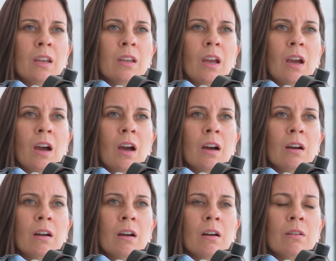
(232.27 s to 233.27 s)
And
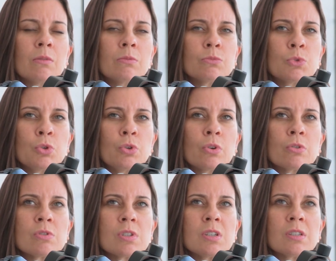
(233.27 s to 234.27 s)
how do you
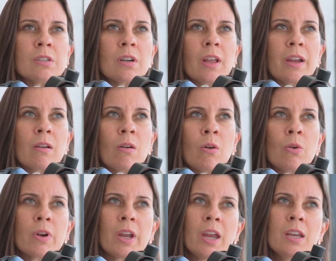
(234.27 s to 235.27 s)
consider, like,
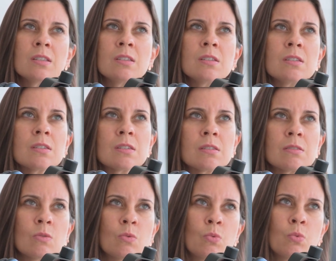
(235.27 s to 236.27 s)
okay,
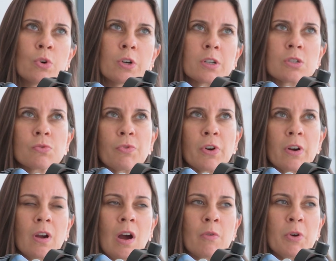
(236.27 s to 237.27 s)
this works
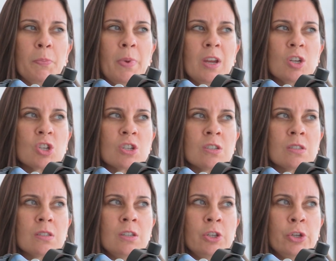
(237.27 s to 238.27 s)
for our
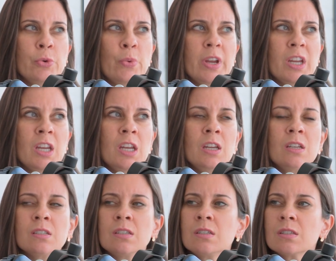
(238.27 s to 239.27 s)
patient in
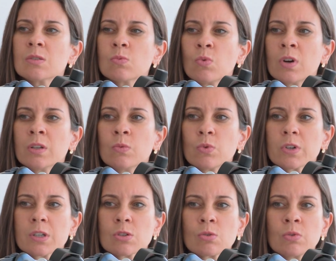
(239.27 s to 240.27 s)
UAE, this one
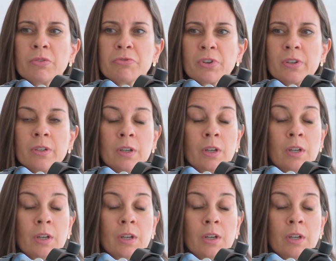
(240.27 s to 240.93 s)
works only for